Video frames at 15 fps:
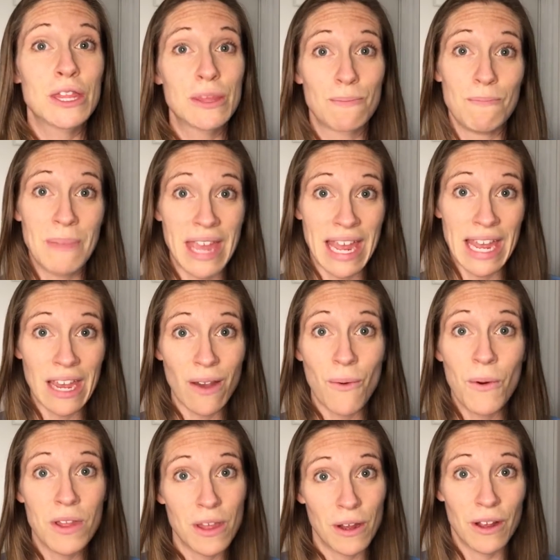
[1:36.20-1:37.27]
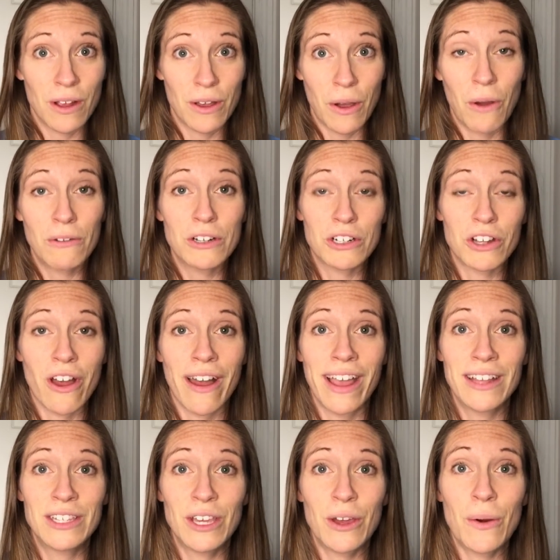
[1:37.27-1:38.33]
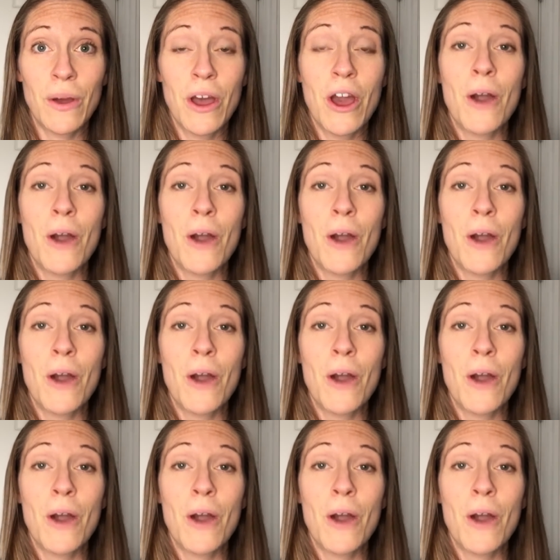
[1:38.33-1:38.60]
me or the coach you're talking to,